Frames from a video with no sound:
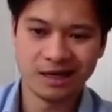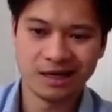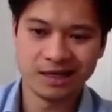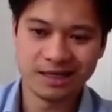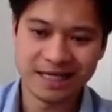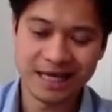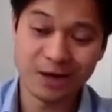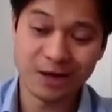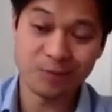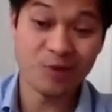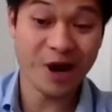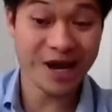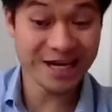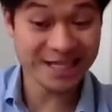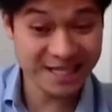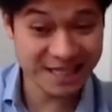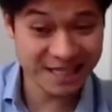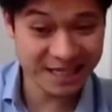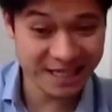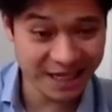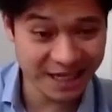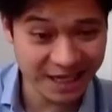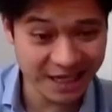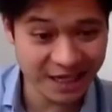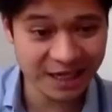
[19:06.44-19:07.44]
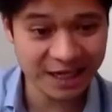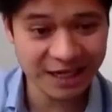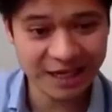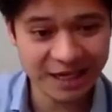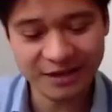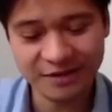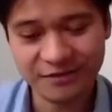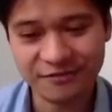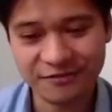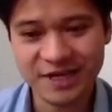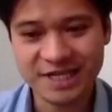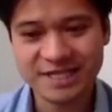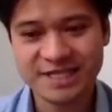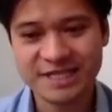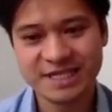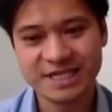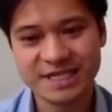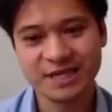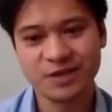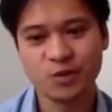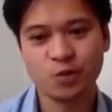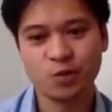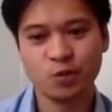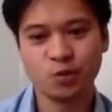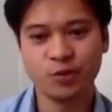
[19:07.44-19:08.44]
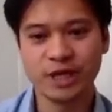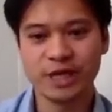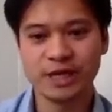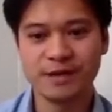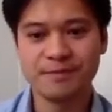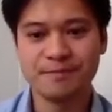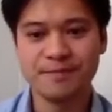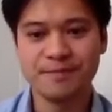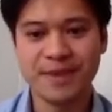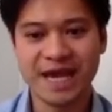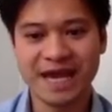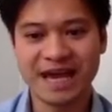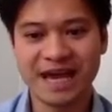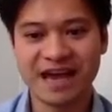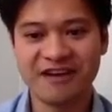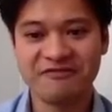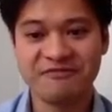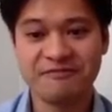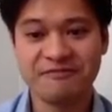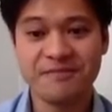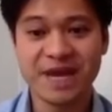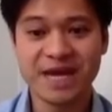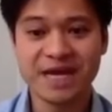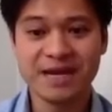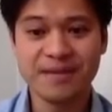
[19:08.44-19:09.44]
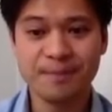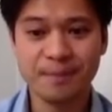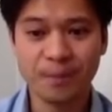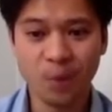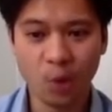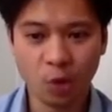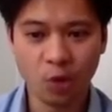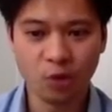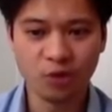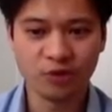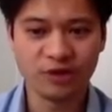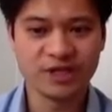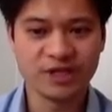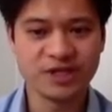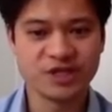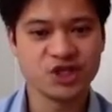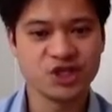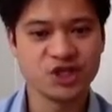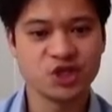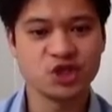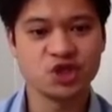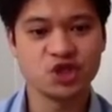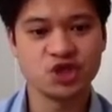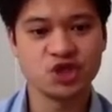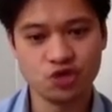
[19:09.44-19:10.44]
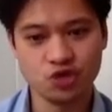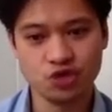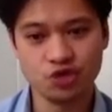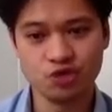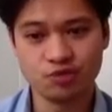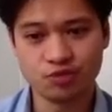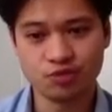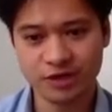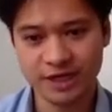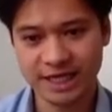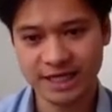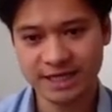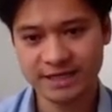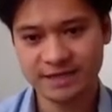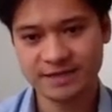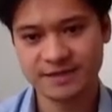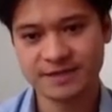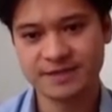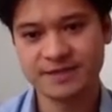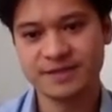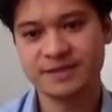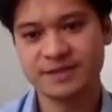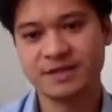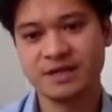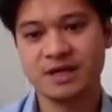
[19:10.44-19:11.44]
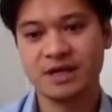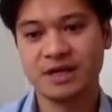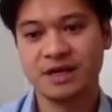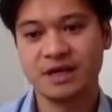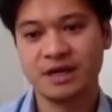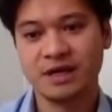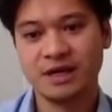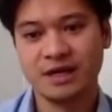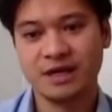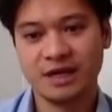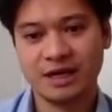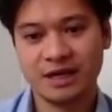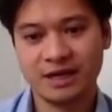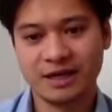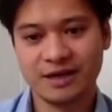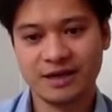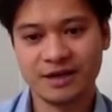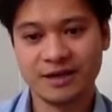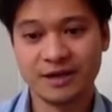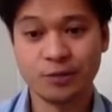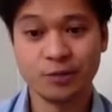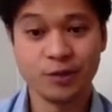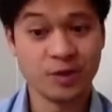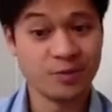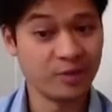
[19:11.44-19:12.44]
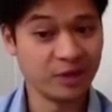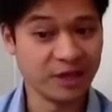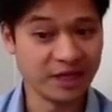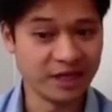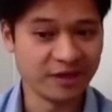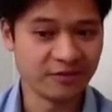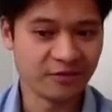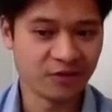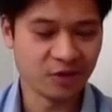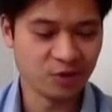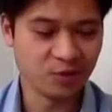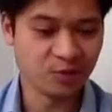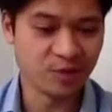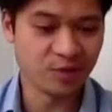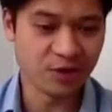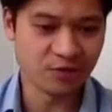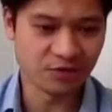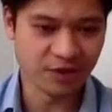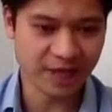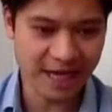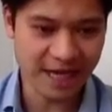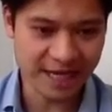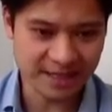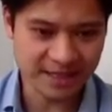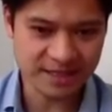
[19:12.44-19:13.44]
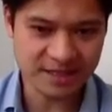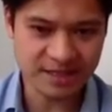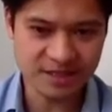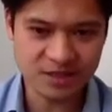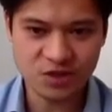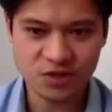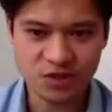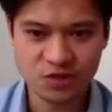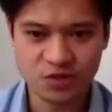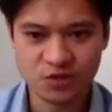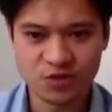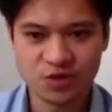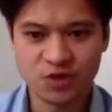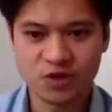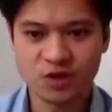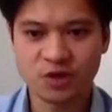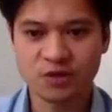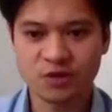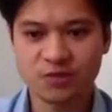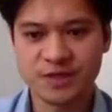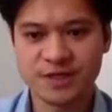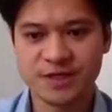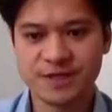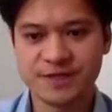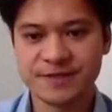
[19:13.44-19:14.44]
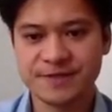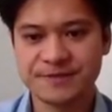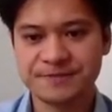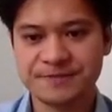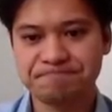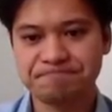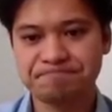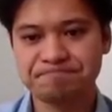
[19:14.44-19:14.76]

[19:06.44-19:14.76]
Now, practically in investing, we may have many more than just two predictors that we believe could be related to stock returns.